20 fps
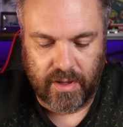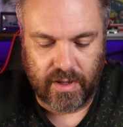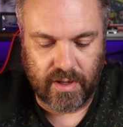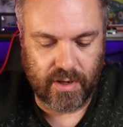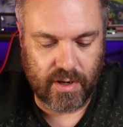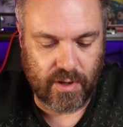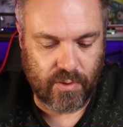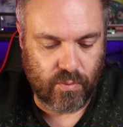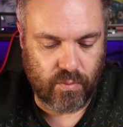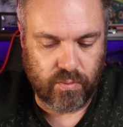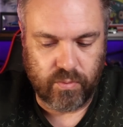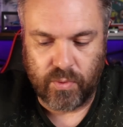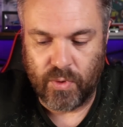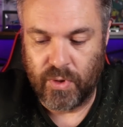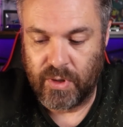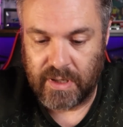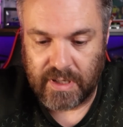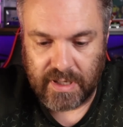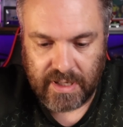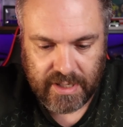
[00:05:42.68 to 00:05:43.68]
you know
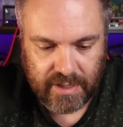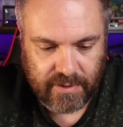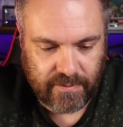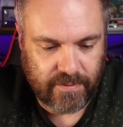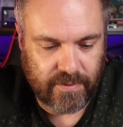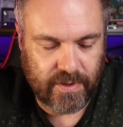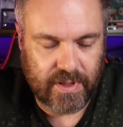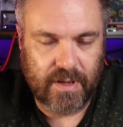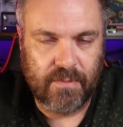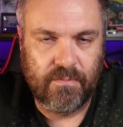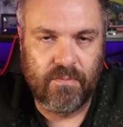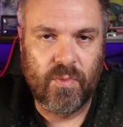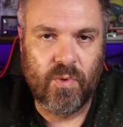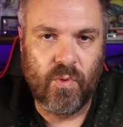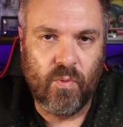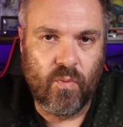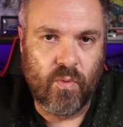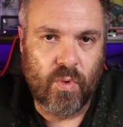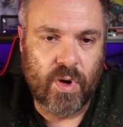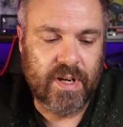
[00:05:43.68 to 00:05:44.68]
would like for
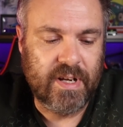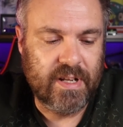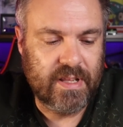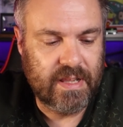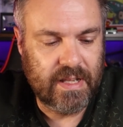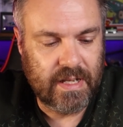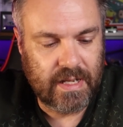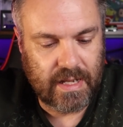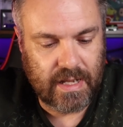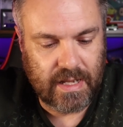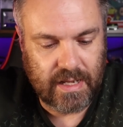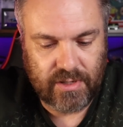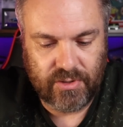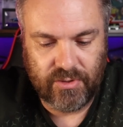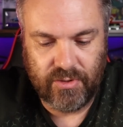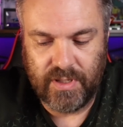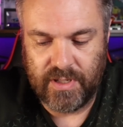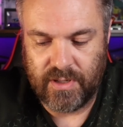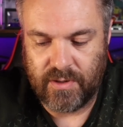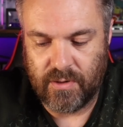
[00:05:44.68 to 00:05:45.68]
them. What did they
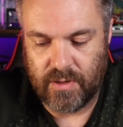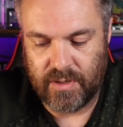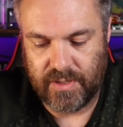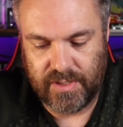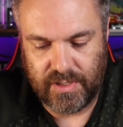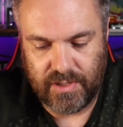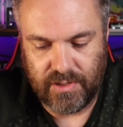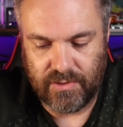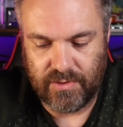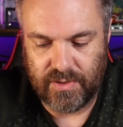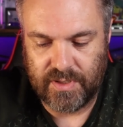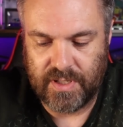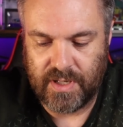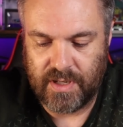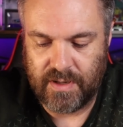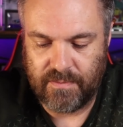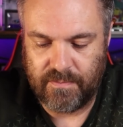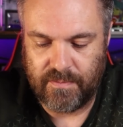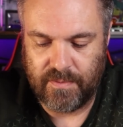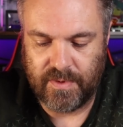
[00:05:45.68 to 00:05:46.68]
actually cost you?
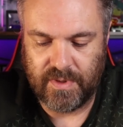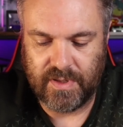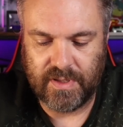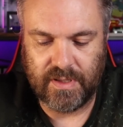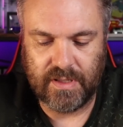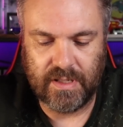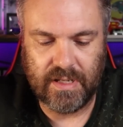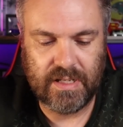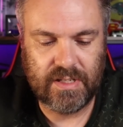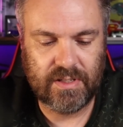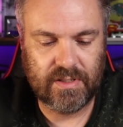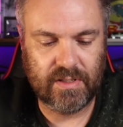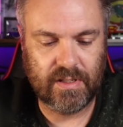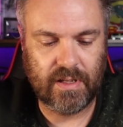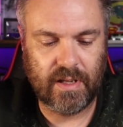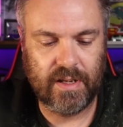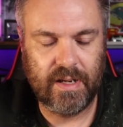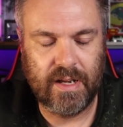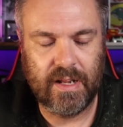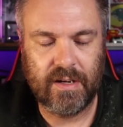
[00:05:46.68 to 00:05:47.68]
So that's,
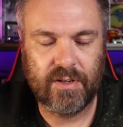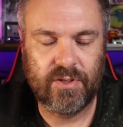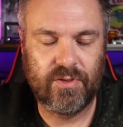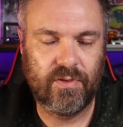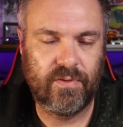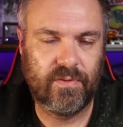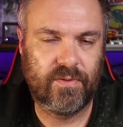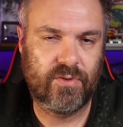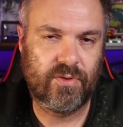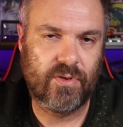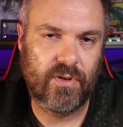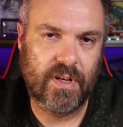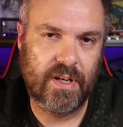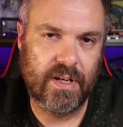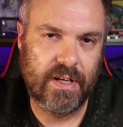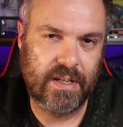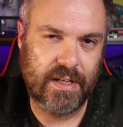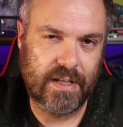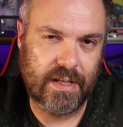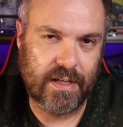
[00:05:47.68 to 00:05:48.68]
and I sort of
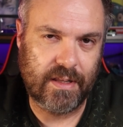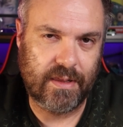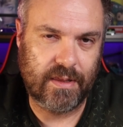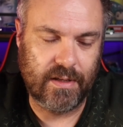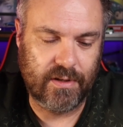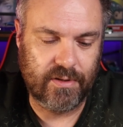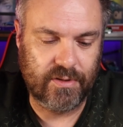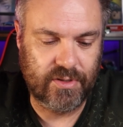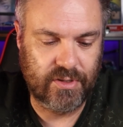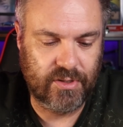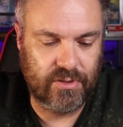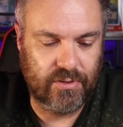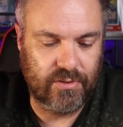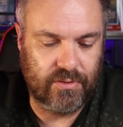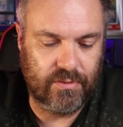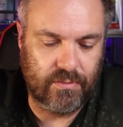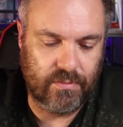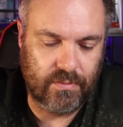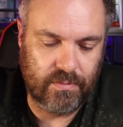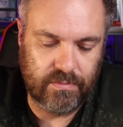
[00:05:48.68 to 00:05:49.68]
try and get those
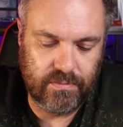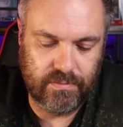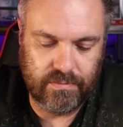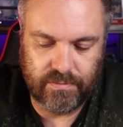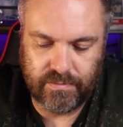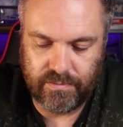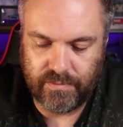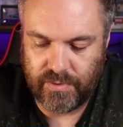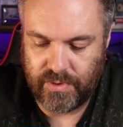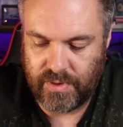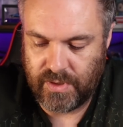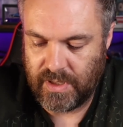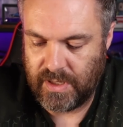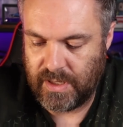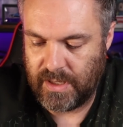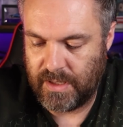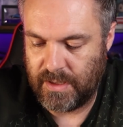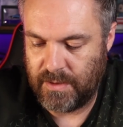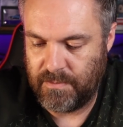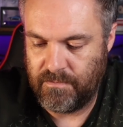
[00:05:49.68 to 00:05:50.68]
two,
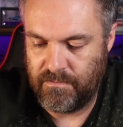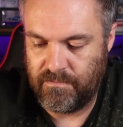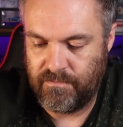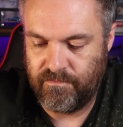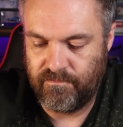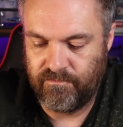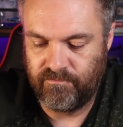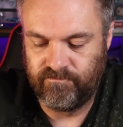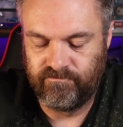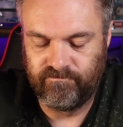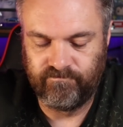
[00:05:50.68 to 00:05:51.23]
um,